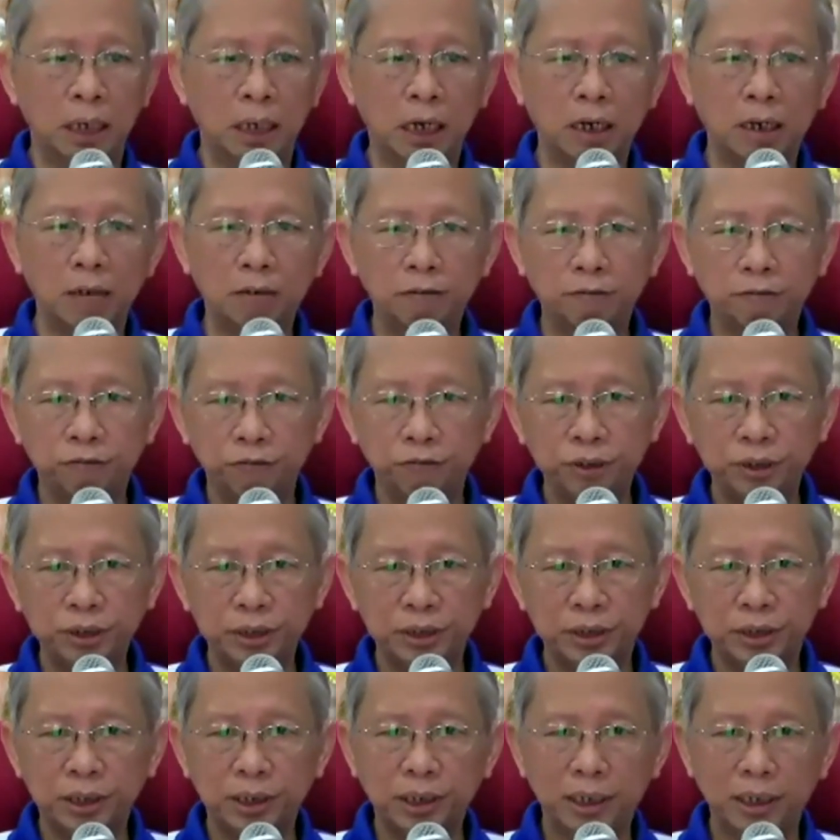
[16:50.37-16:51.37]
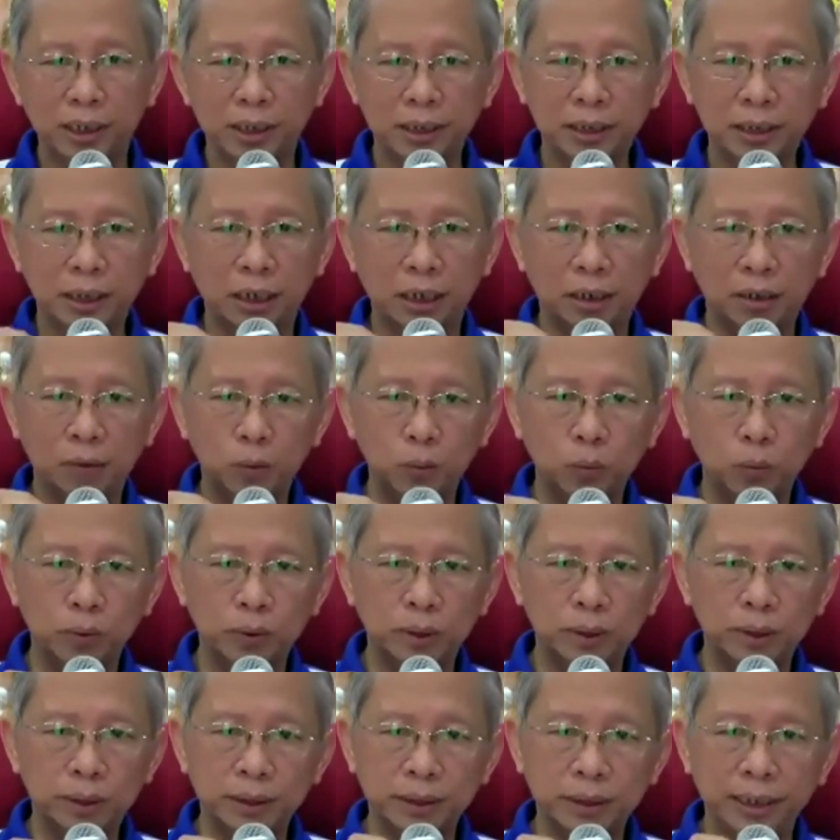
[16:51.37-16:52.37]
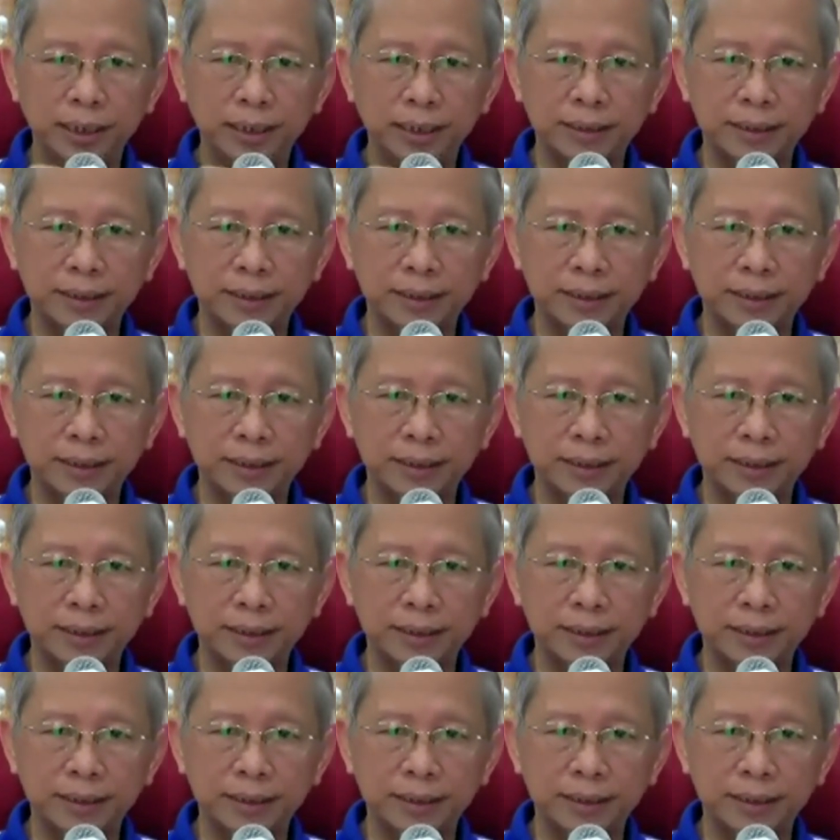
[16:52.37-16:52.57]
how fear arises, how worry,